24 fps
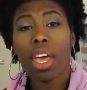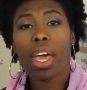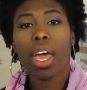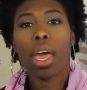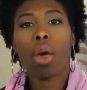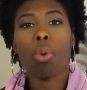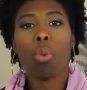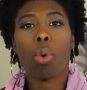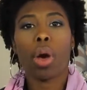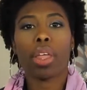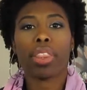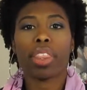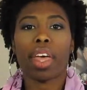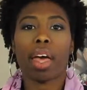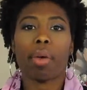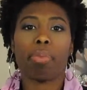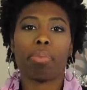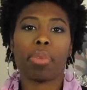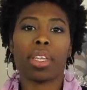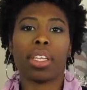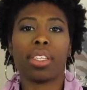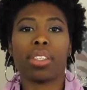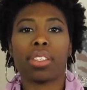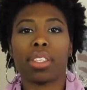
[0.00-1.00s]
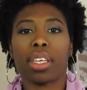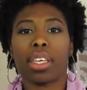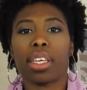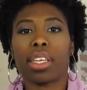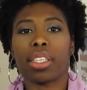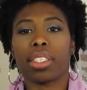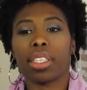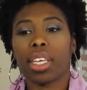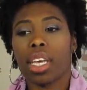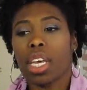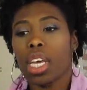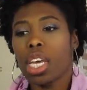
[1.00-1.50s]
And what that means
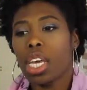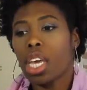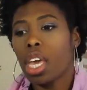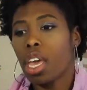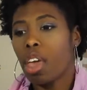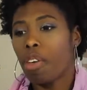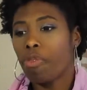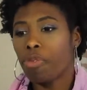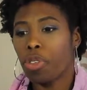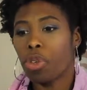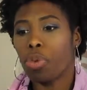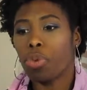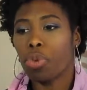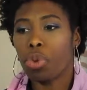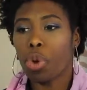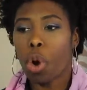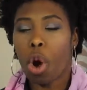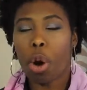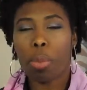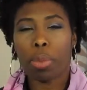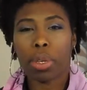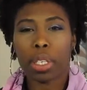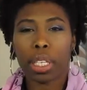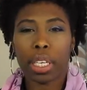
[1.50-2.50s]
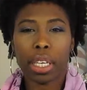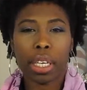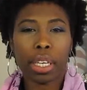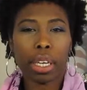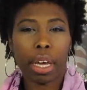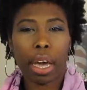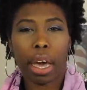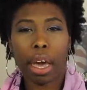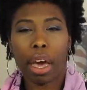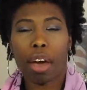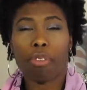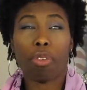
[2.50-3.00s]
is if you normally
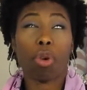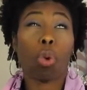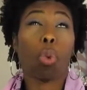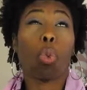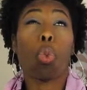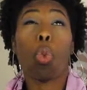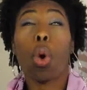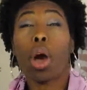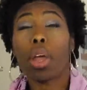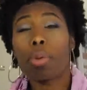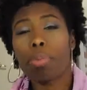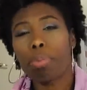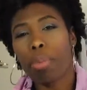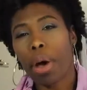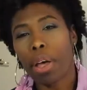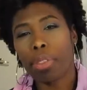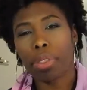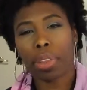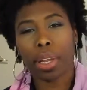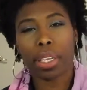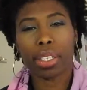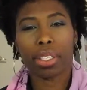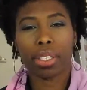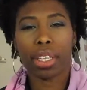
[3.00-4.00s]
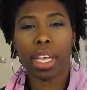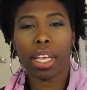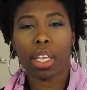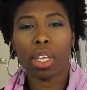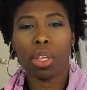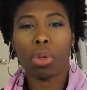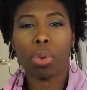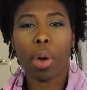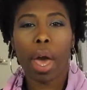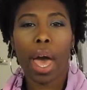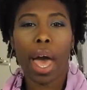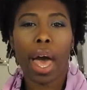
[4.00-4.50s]
have, or 1 month, let's say
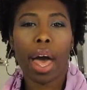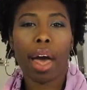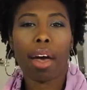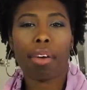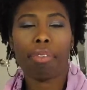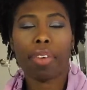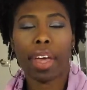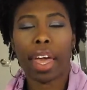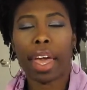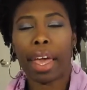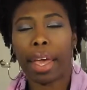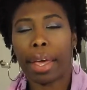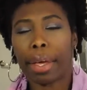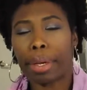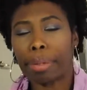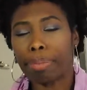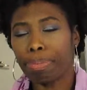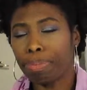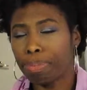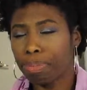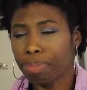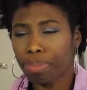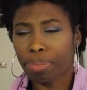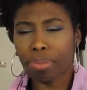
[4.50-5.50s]
you have a